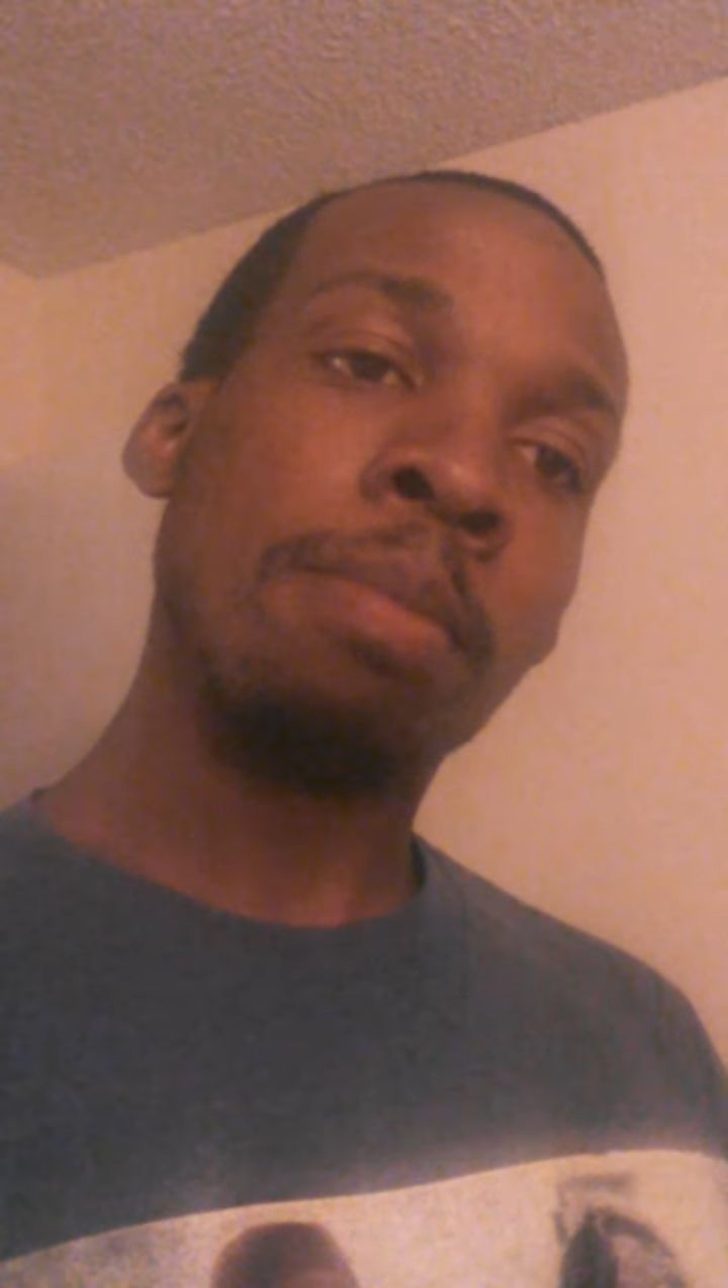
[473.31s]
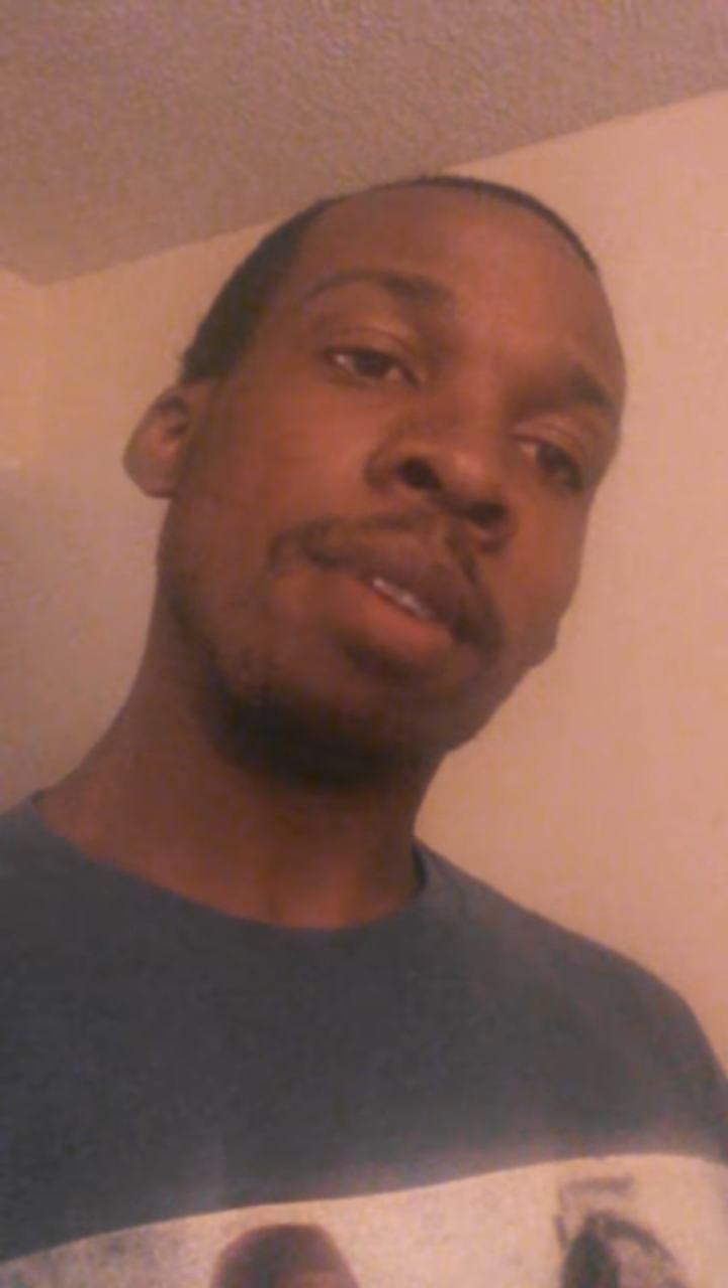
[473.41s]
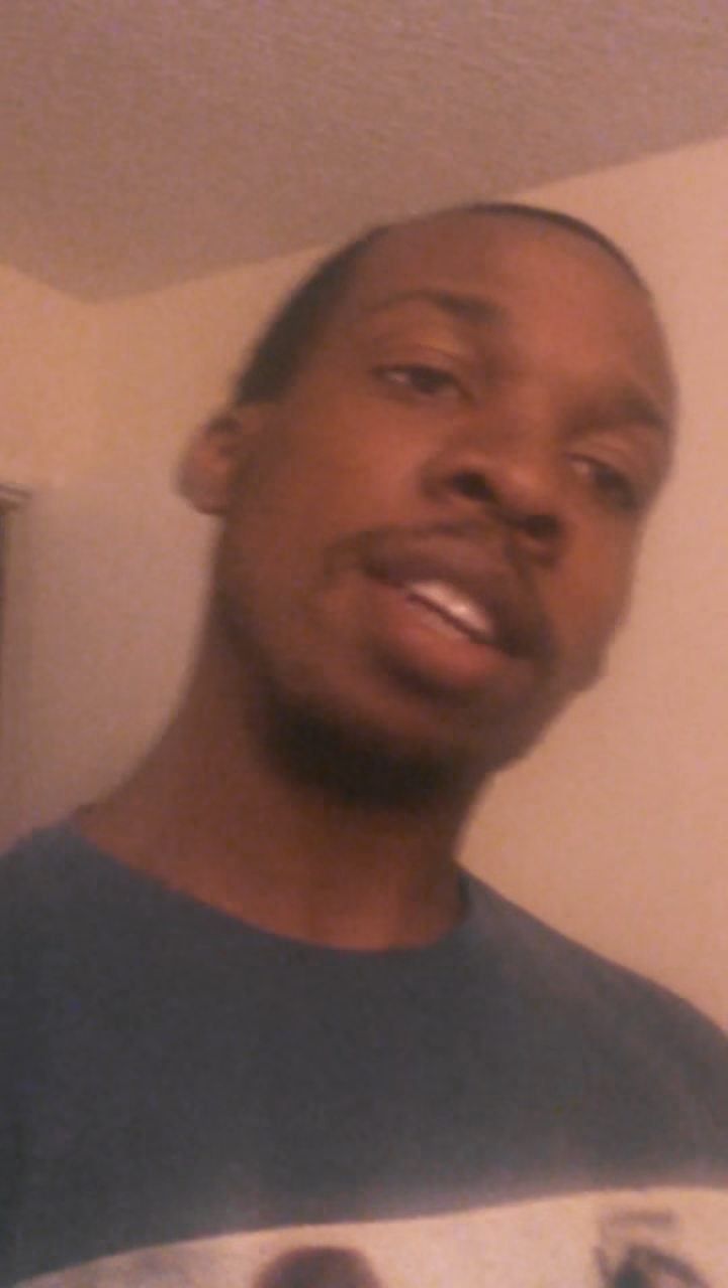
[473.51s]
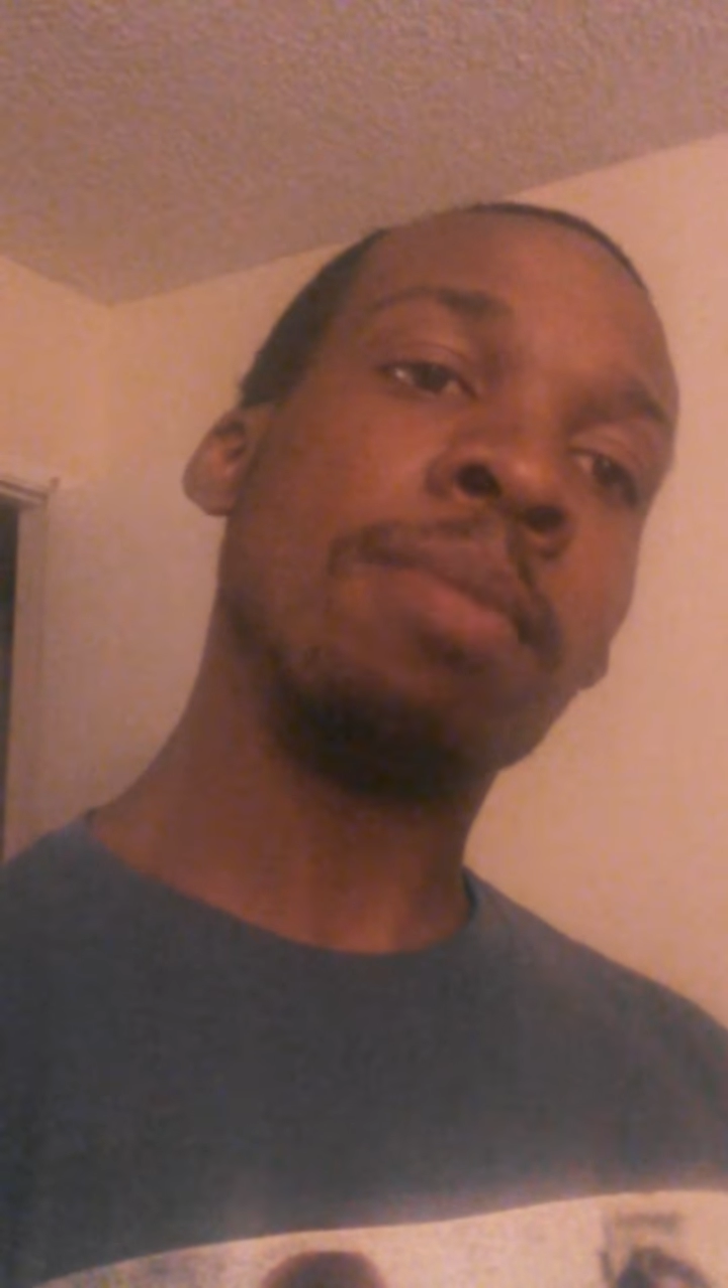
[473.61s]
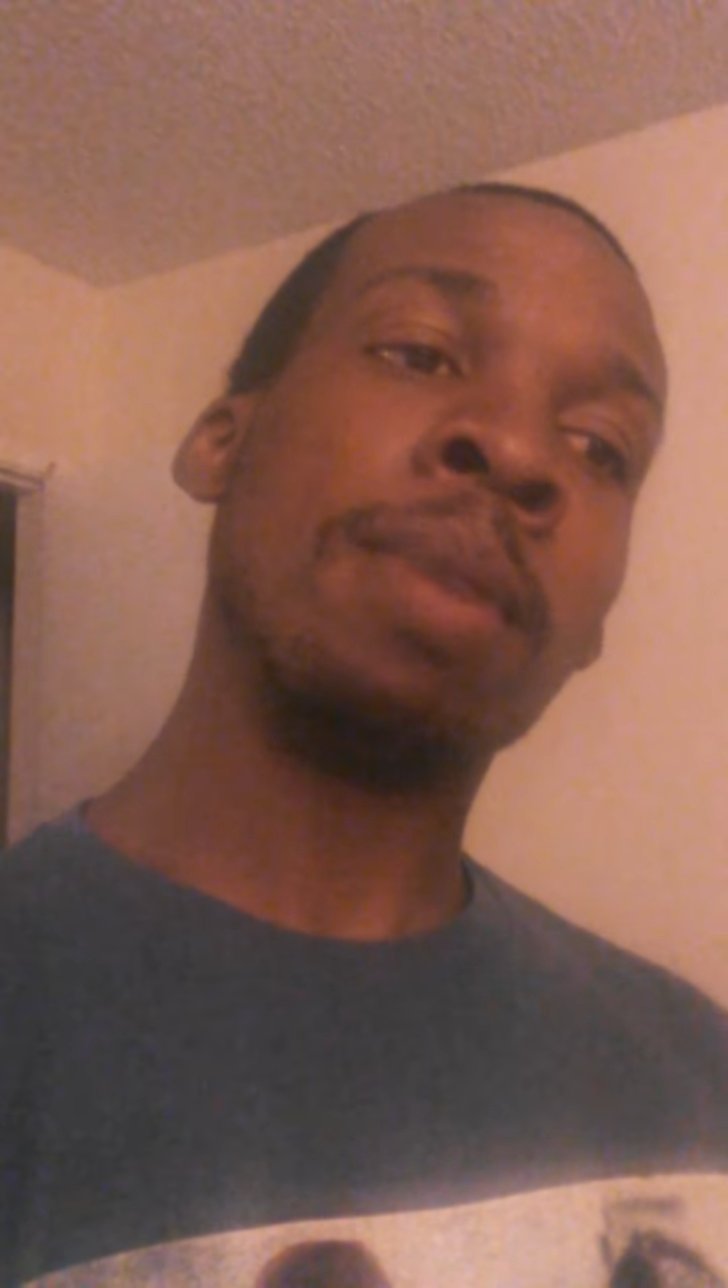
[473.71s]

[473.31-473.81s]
Press